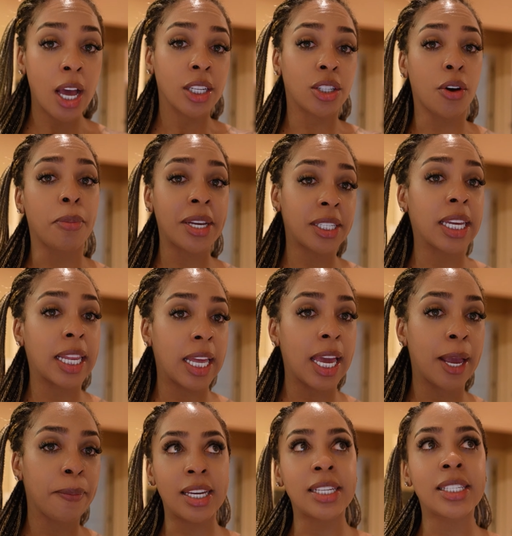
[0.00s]
So,
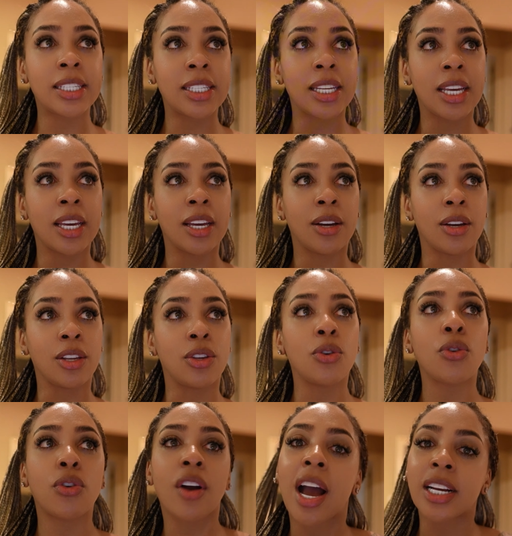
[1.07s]
basically,
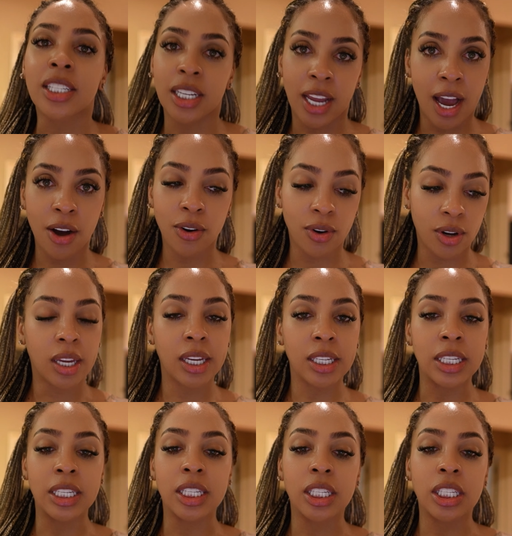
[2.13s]
you crashing out
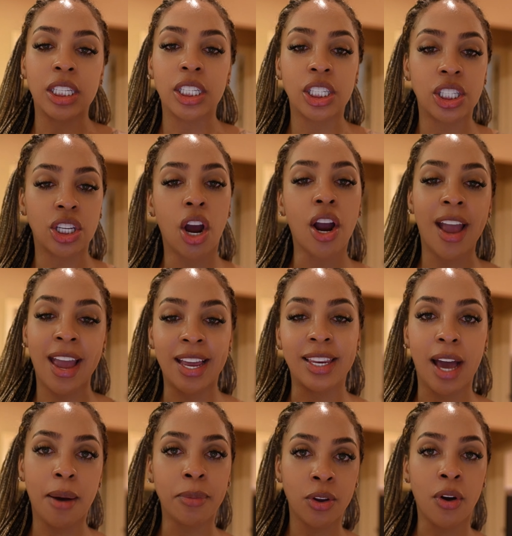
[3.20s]
can start a
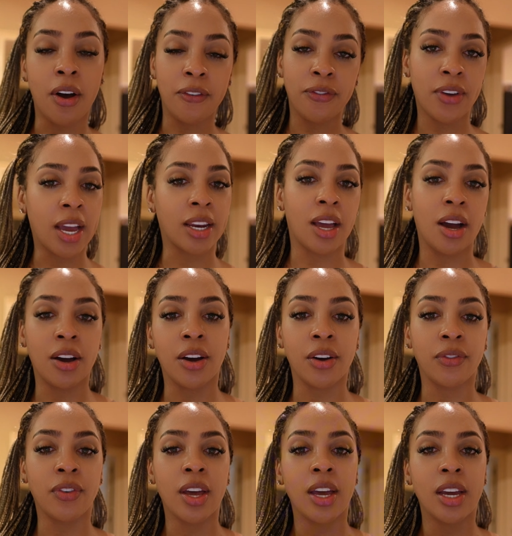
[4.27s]
domino effect
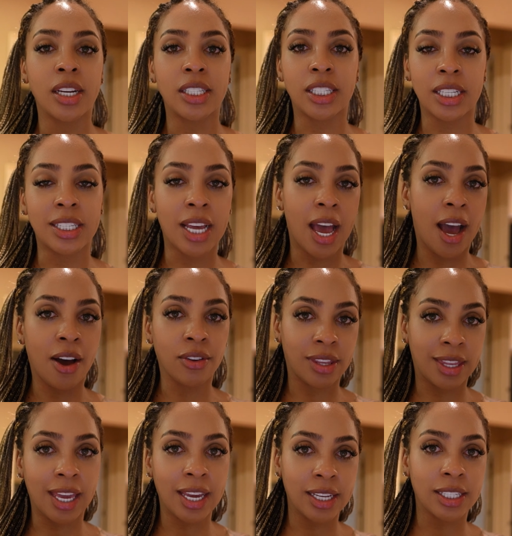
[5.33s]
of just how
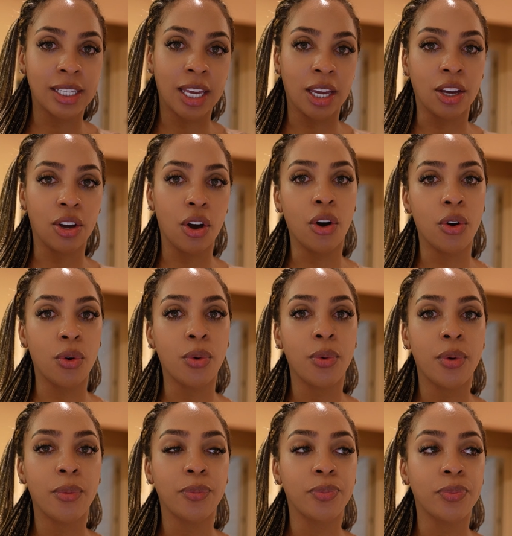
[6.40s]
things can go
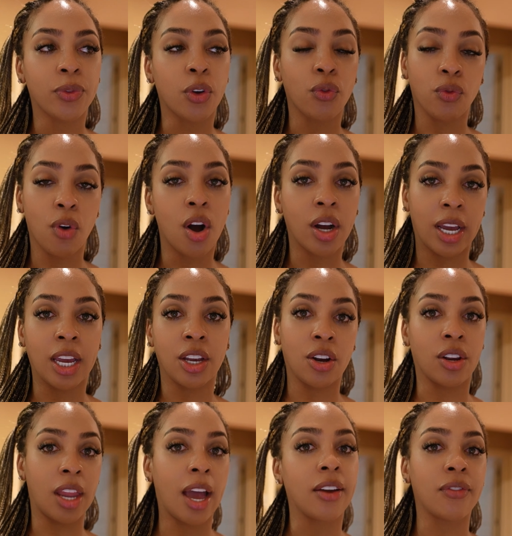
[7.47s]
wrong in
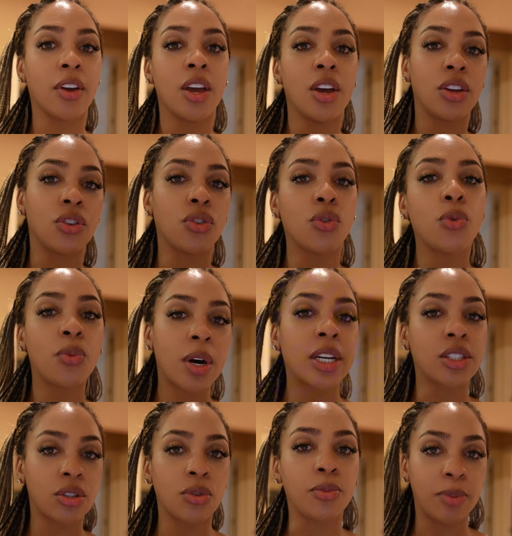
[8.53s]
your life. You
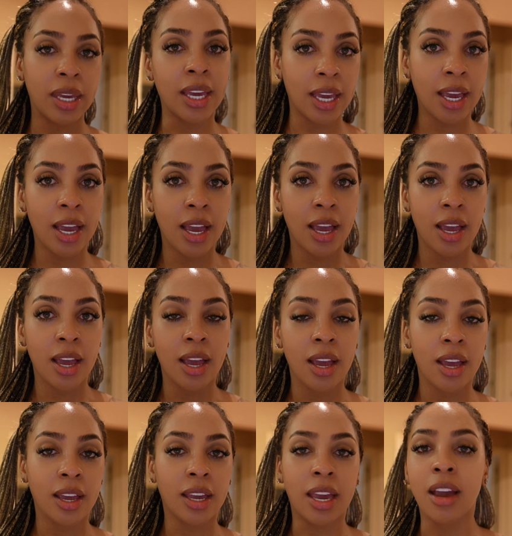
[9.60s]
want to be
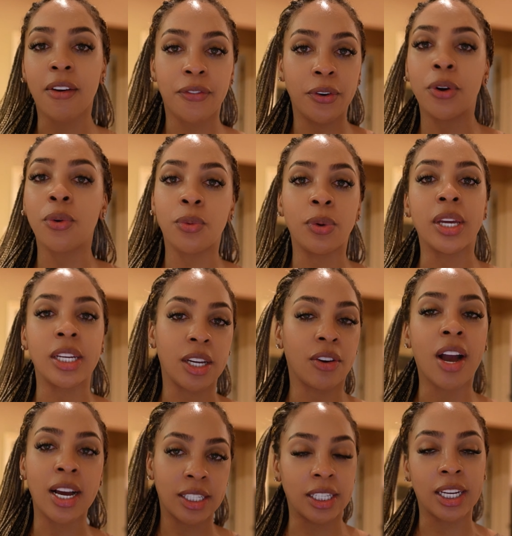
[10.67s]
careful with
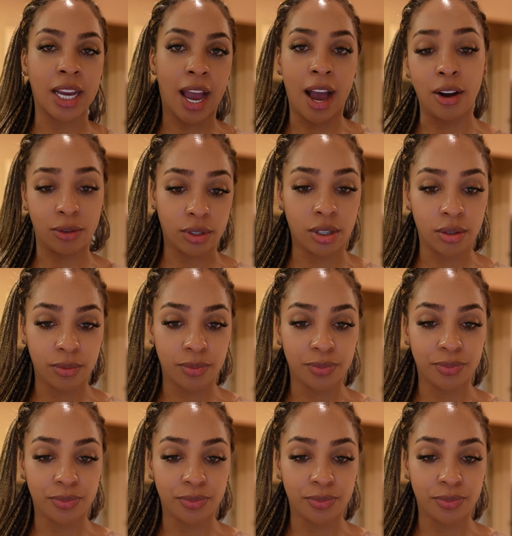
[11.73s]
crashing out.